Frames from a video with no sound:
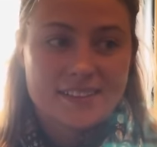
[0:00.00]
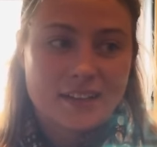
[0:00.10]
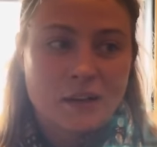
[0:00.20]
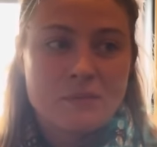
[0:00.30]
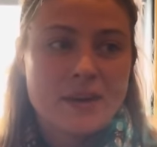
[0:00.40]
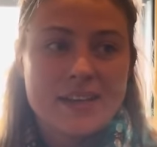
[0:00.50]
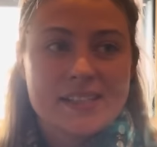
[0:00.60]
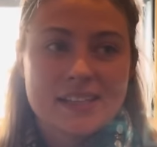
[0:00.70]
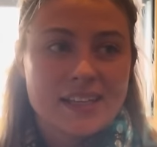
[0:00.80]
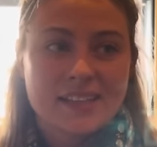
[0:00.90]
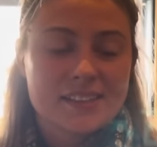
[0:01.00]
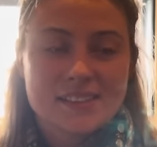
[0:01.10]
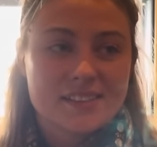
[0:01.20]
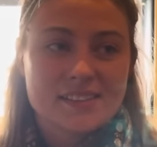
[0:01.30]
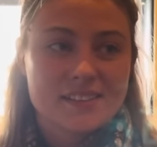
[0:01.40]
amazing
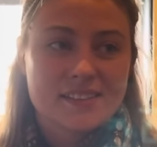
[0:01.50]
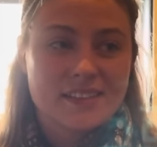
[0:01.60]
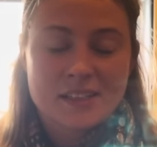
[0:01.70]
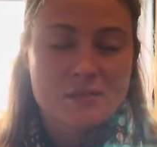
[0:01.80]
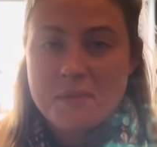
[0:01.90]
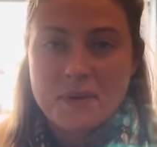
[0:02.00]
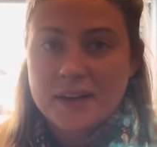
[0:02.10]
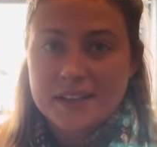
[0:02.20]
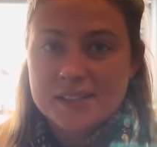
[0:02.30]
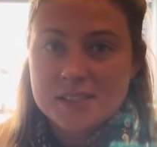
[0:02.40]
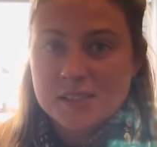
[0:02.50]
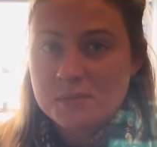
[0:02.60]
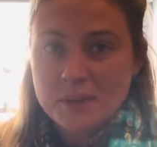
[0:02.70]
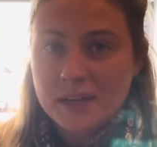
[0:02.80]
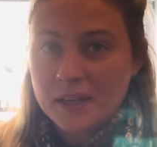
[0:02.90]
experience,
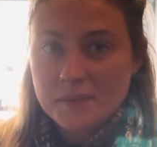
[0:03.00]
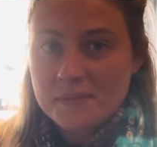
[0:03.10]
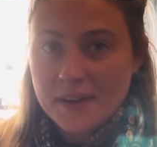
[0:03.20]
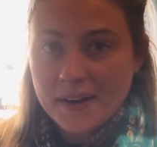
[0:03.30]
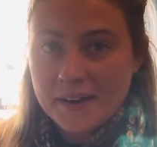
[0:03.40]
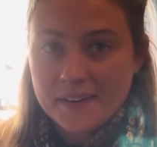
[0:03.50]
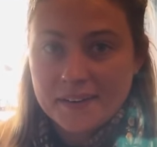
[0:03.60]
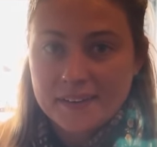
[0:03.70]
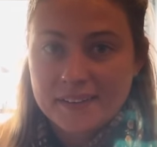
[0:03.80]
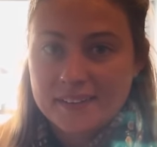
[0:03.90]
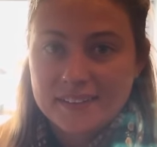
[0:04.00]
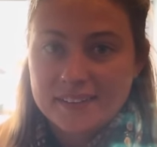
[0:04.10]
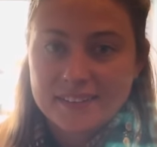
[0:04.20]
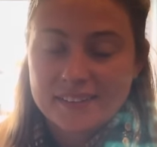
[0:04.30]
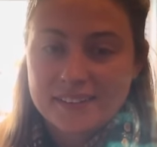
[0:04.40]
just being up there
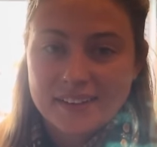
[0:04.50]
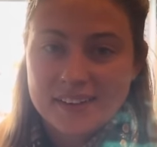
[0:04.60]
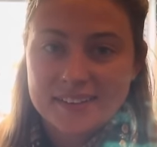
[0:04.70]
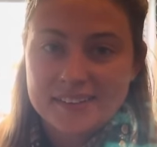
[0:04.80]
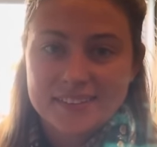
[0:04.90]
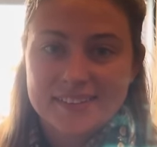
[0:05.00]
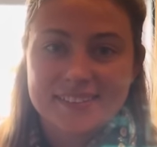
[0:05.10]
in,